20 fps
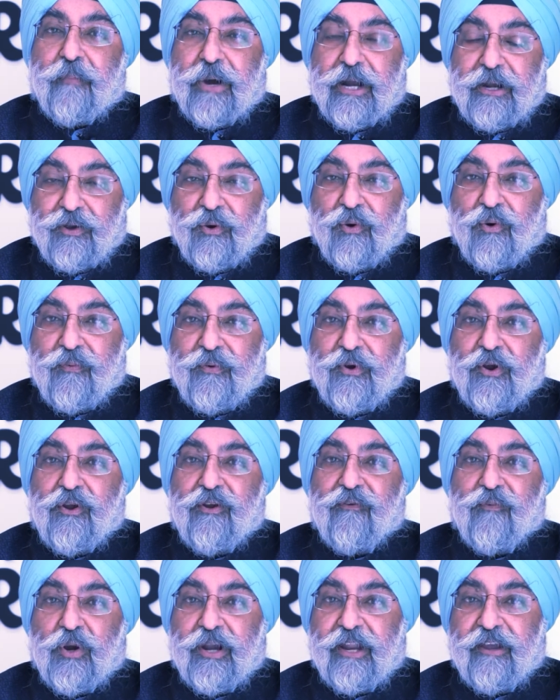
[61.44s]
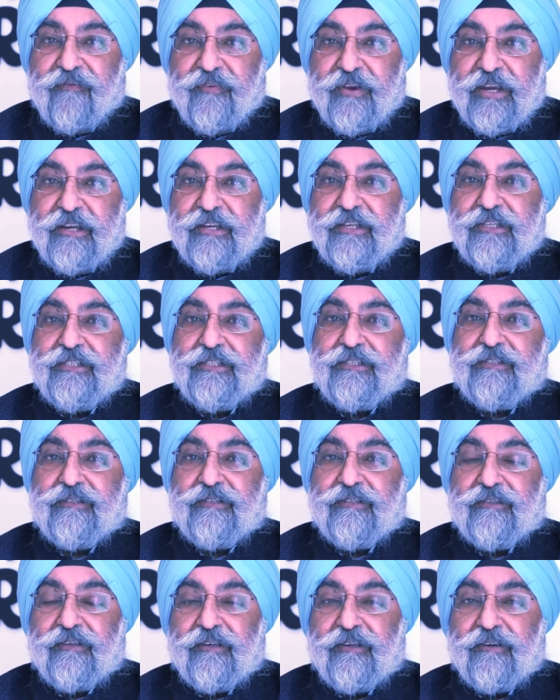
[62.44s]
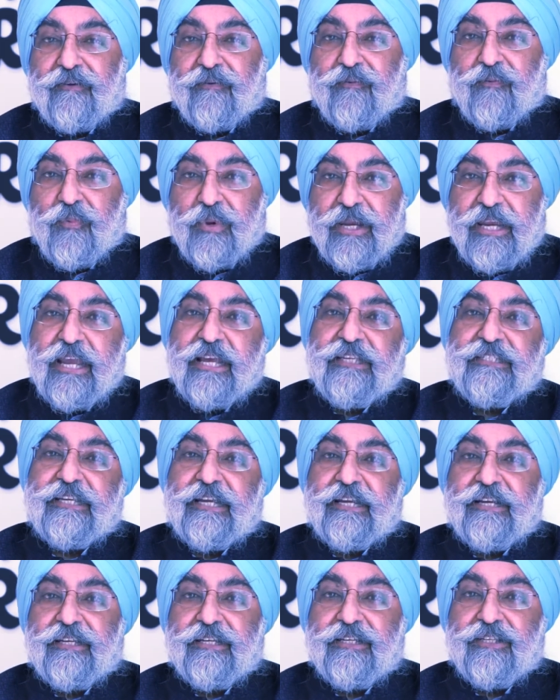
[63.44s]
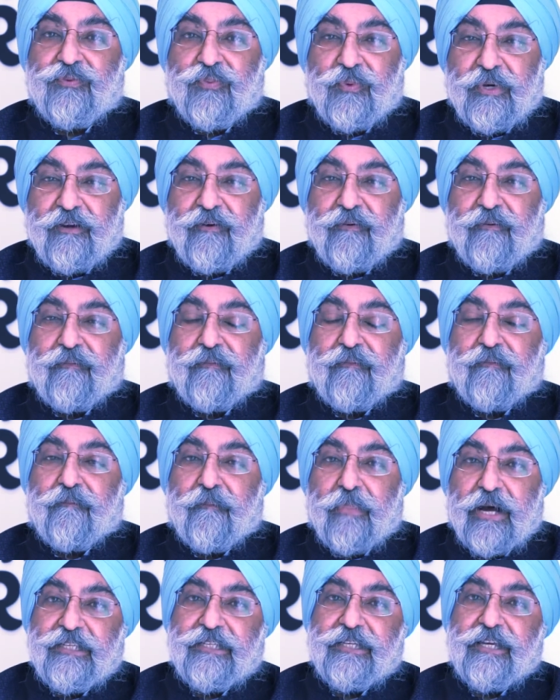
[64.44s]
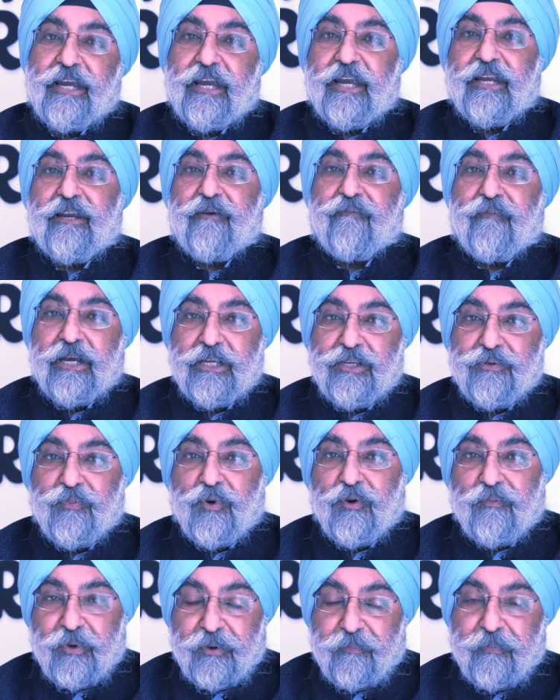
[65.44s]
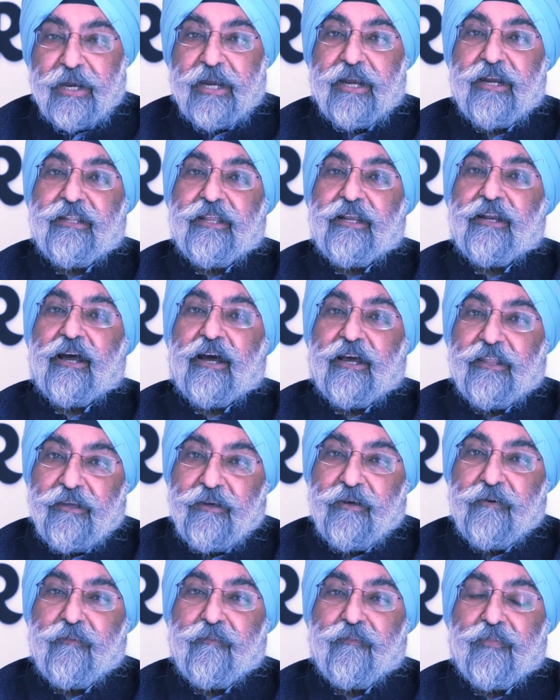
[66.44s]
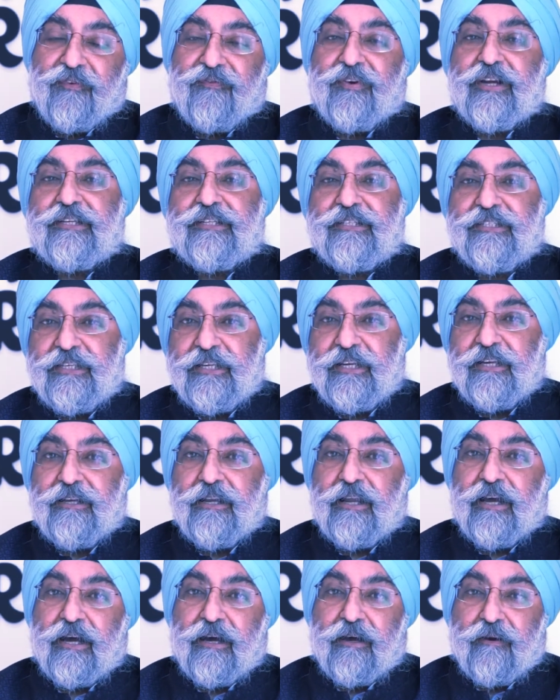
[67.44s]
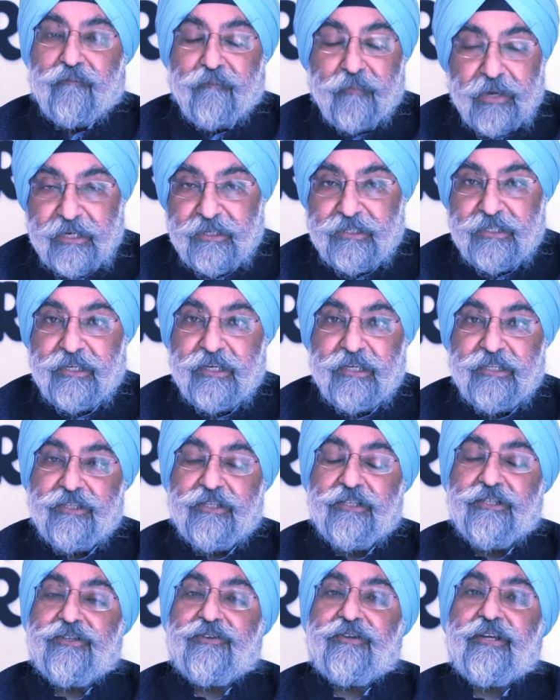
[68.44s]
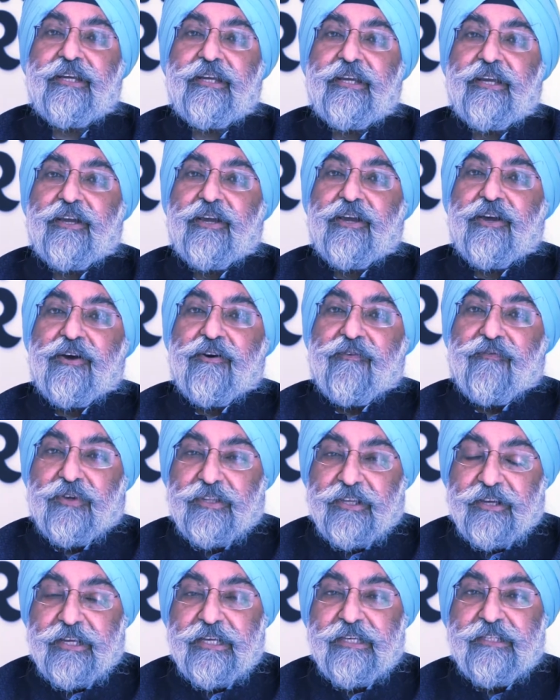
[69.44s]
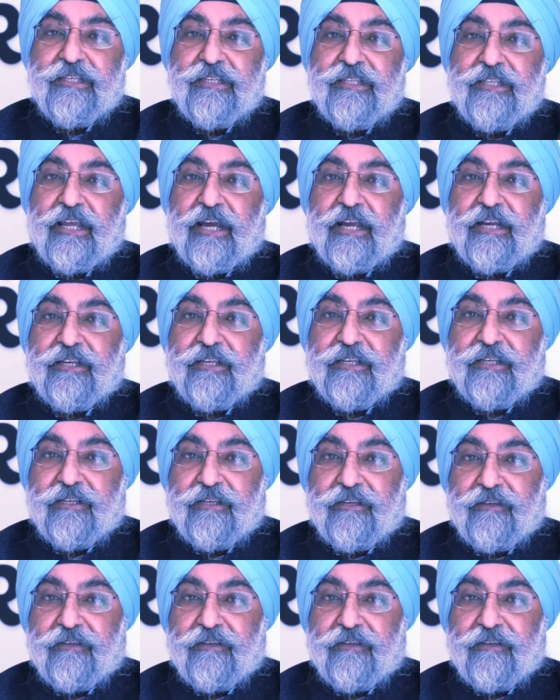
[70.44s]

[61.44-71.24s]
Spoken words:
But overall, what I feel is we as dentists were much ahead and much more prepared than other professions in medicine and surgery, for the reason that